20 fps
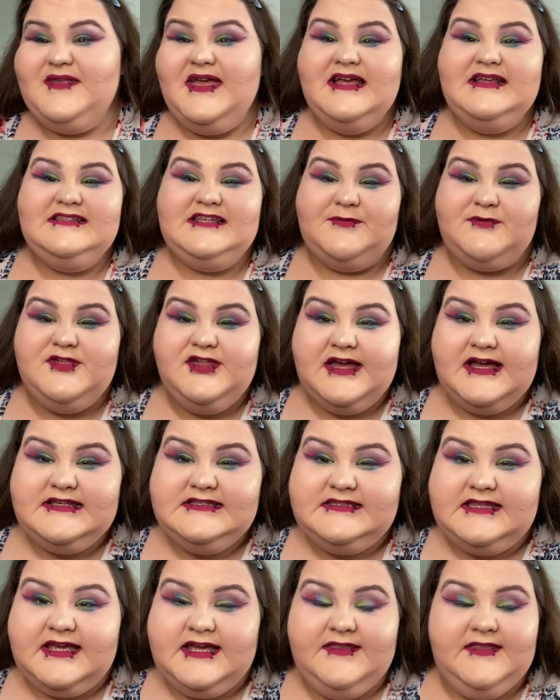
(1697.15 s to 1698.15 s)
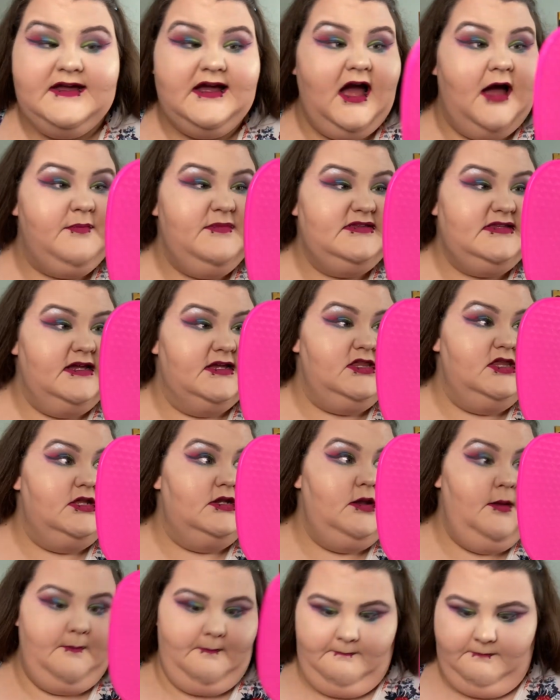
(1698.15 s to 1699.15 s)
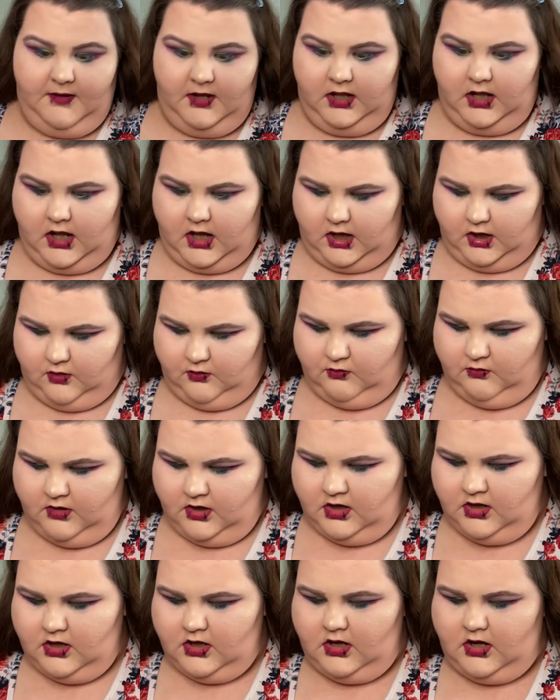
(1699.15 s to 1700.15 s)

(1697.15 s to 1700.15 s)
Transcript: tell me what you guys think in the comment section below.